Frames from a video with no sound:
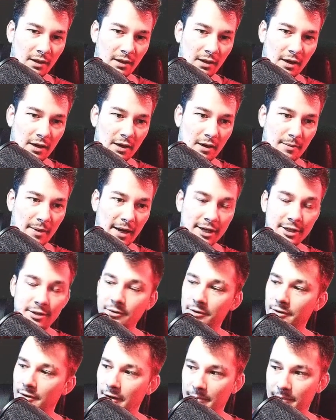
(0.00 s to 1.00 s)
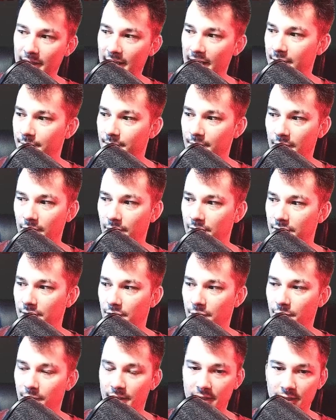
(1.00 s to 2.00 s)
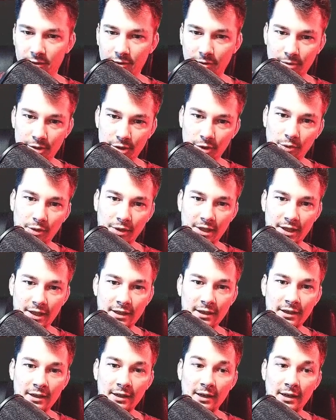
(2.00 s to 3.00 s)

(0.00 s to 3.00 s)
I do agree with Asmongold and Quinn to a majority,